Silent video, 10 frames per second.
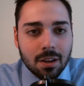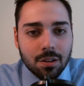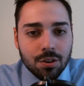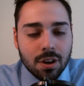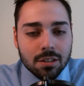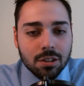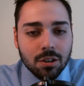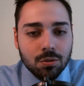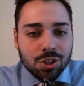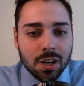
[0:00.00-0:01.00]
You guys can
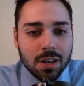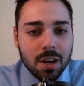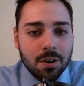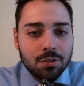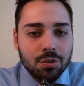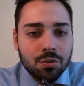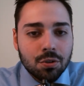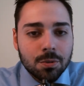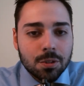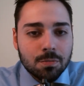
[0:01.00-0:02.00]
go check it out on
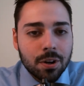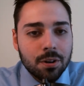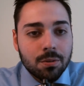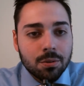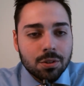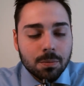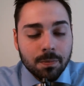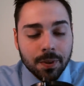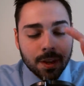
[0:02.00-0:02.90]
YouTube. It's pretty gruesome.